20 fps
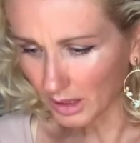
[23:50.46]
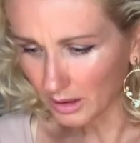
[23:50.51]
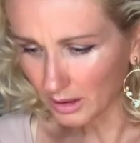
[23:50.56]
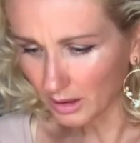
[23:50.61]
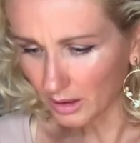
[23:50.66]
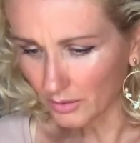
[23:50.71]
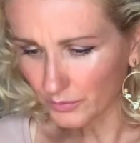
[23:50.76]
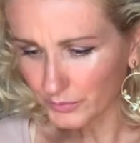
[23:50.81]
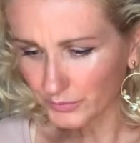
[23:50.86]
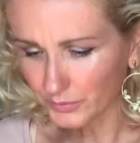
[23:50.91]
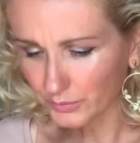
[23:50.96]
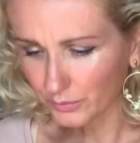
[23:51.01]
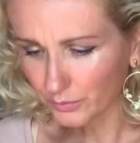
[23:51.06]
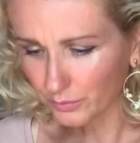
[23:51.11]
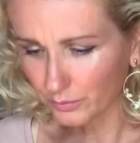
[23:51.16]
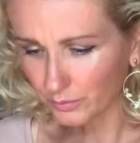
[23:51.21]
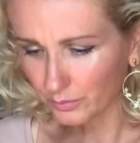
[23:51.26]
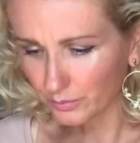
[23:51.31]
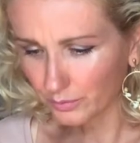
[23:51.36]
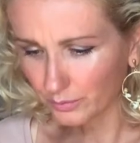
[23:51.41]

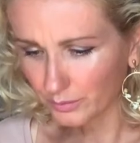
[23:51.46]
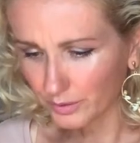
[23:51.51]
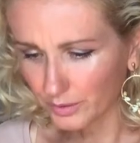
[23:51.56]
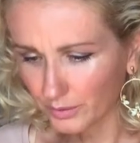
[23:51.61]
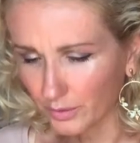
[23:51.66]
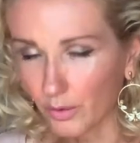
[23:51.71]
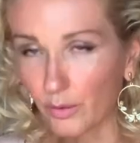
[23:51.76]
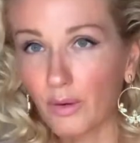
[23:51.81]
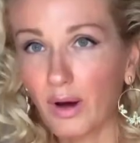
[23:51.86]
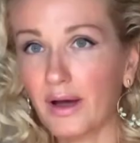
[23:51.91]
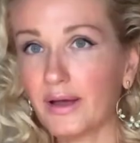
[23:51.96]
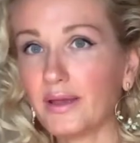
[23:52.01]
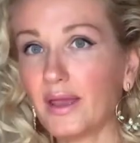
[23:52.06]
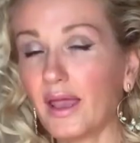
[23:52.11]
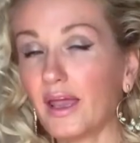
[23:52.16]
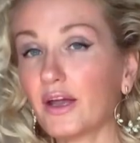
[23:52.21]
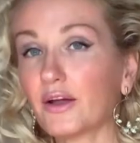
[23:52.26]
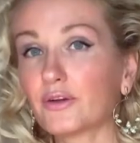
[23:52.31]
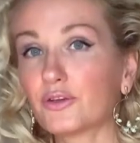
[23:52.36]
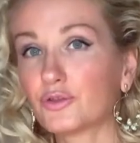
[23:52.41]
also, you know, I
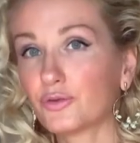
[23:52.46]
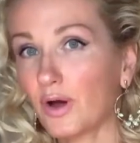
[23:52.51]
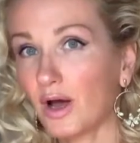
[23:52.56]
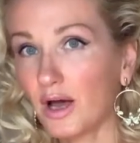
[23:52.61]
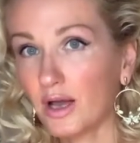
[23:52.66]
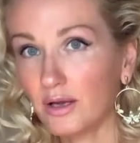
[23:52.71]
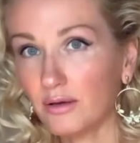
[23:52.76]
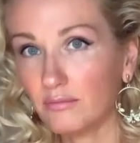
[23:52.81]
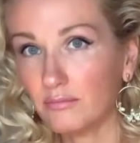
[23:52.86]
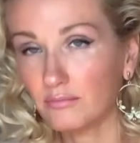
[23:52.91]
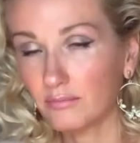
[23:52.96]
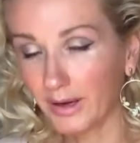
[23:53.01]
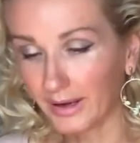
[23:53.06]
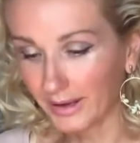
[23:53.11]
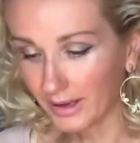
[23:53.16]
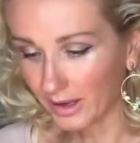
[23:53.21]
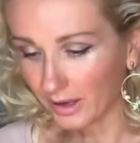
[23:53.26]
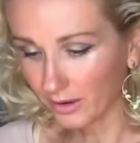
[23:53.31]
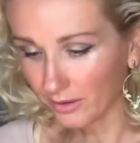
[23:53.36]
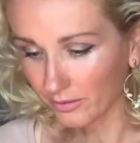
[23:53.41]
air dry my
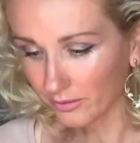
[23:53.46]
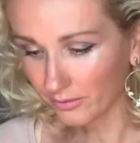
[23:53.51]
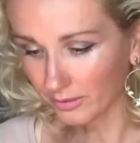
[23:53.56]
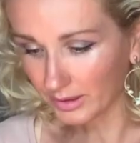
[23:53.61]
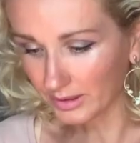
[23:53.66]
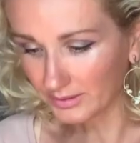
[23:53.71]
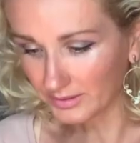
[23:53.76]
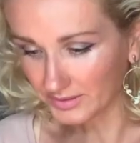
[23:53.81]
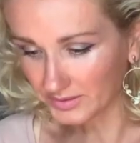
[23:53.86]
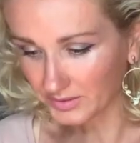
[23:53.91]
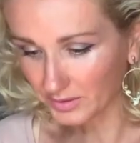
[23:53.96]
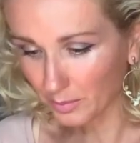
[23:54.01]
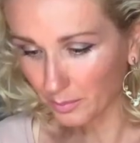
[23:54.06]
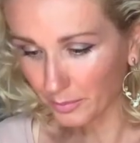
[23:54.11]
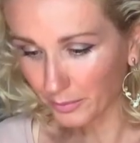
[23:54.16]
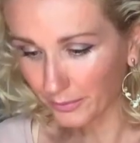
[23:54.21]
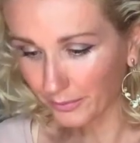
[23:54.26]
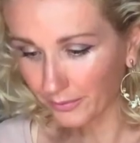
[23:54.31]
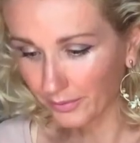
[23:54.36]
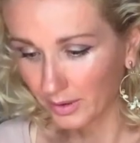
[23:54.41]
hair in the
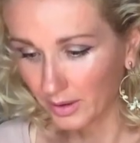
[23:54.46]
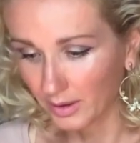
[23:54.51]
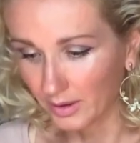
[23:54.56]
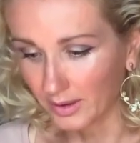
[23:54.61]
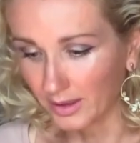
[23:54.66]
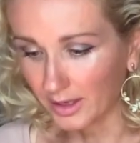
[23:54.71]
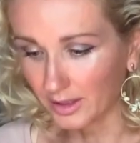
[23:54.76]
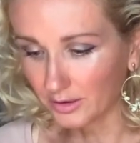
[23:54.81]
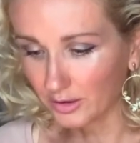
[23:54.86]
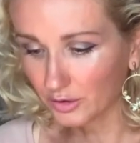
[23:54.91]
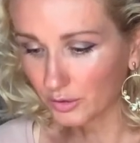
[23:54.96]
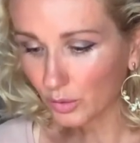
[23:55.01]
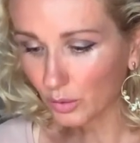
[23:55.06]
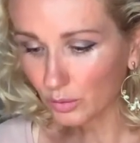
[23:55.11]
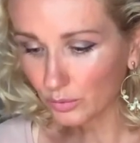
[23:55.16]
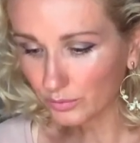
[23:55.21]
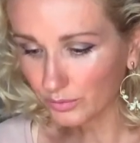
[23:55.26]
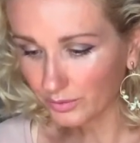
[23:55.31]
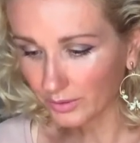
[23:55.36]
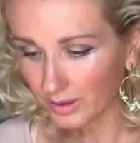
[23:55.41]
summer, and in
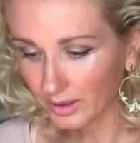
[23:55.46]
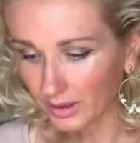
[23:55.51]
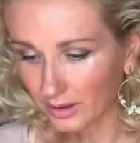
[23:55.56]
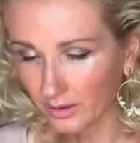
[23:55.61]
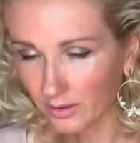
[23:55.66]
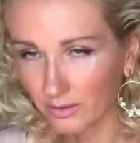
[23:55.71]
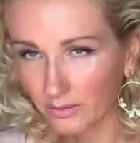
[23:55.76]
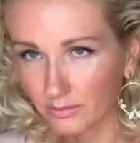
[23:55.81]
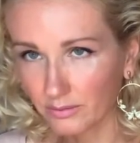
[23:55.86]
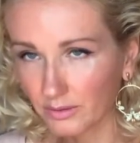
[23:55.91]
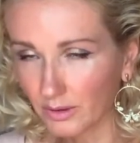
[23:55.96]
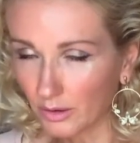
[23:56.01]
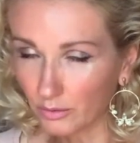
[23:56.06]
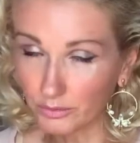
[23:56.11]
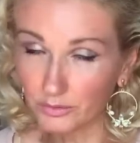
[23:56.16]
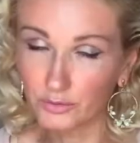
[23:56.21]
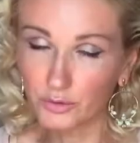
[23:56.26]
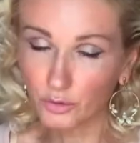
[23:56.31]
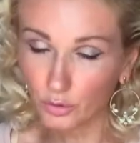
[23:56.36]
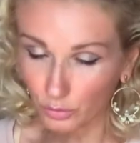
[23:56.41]
colder
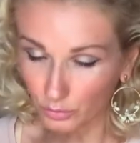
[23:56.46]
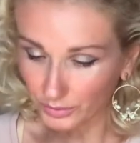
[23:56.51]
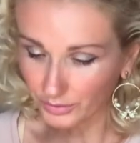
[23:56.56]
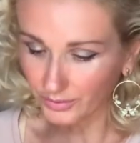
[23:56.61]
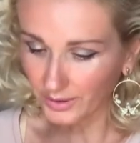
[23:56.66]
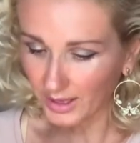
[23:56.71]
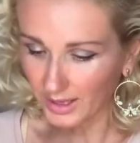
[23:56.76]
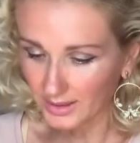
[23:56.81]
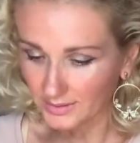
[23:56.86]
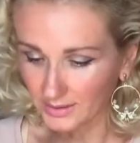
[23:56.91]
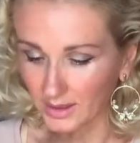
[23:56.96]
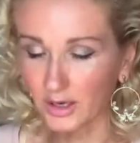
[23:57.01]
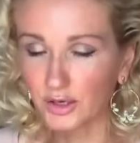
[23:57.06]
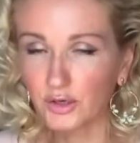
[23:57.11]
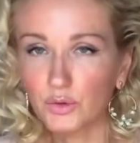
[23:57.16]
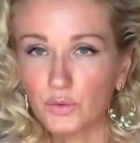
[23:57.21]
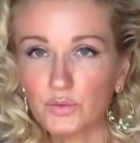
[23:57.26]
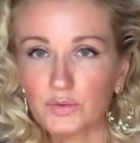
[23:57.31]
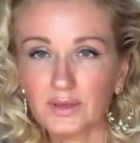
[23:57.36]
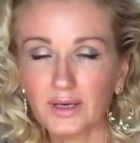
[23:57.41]
days I
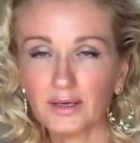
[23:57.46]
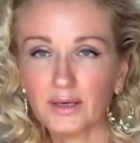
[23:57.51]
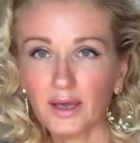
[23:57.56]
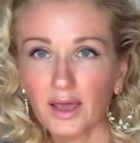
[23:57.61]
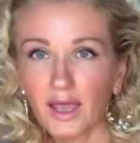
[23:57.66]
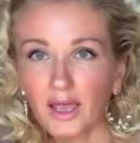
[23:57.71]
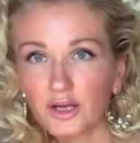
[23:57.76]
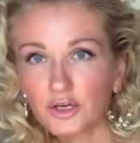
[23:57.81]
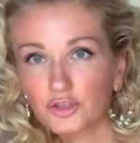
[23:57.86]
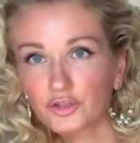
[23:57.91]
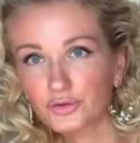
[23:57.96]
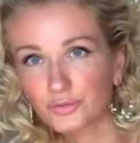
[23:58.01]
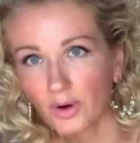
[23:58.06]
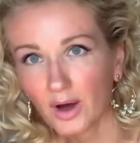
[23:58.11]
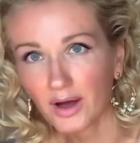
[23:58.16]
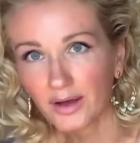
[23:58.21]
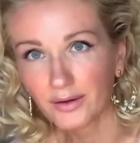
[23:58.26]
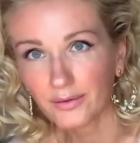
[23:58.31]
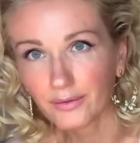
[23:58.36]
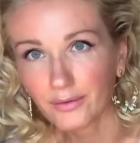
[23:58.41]
use like a hair
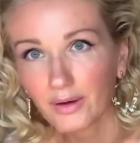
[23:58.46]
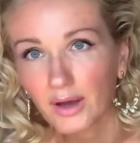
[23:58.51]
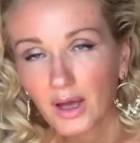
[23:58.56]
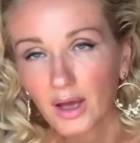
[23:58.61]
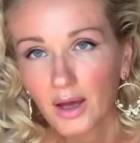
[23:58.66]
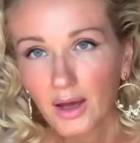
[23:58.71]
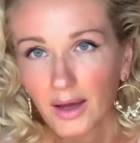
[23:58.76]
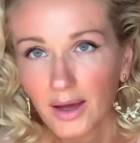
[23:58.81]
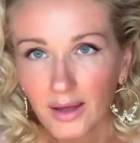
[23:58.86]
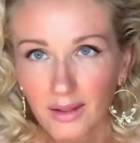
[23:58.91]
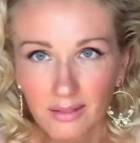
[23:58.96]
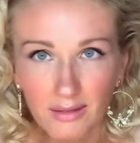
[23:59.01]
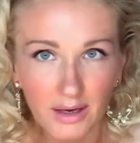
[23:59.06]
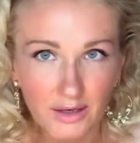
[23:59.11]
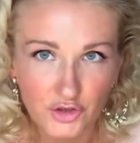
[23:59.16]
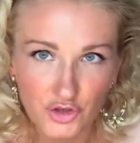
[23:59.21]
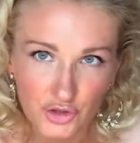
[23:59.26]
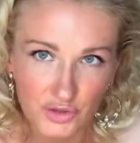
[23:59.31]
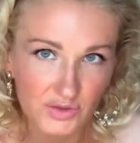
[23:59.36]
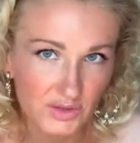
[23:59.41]
dryer, and I
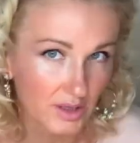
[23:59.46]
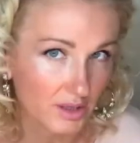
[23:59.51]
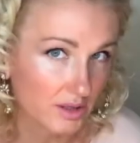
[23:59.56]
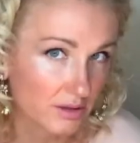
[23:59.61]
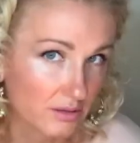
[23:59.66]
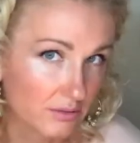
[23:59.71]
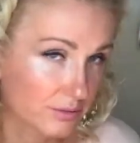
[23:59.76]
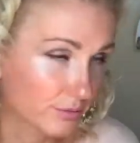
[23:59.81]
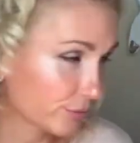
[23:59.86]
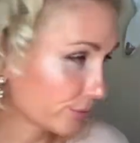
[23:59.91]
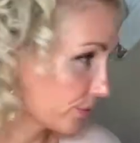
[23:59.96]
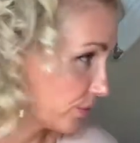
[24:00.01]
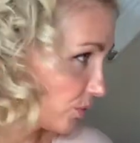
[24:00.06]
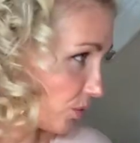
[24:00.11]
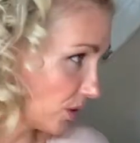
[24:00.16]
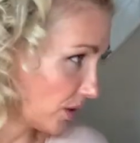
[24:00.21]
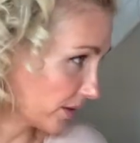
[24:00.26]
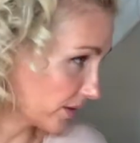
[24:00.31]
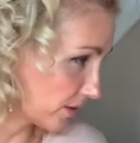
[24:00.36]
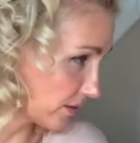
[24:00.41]
just like do it
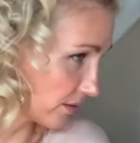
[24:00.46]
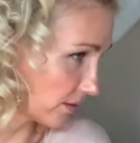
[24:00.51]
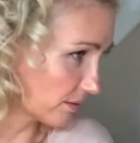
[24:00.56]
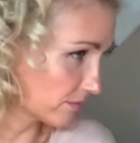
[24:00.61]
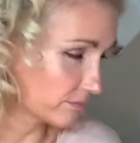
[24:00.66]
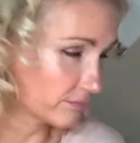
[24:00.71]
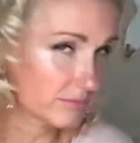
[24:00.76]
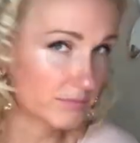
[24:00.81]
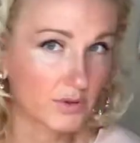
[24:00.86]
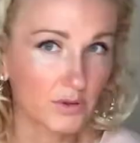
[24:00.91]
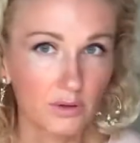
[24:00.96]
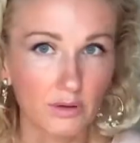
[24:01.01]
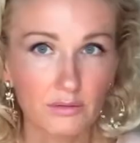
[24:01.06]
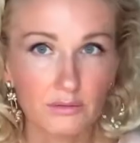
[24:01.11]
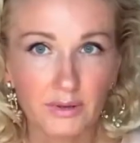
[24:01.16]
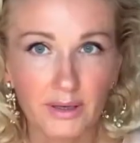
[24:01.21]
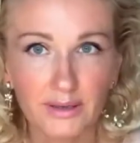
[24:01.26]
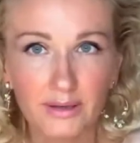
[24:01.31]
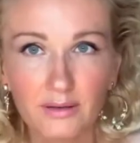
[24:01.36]
like a, you know, like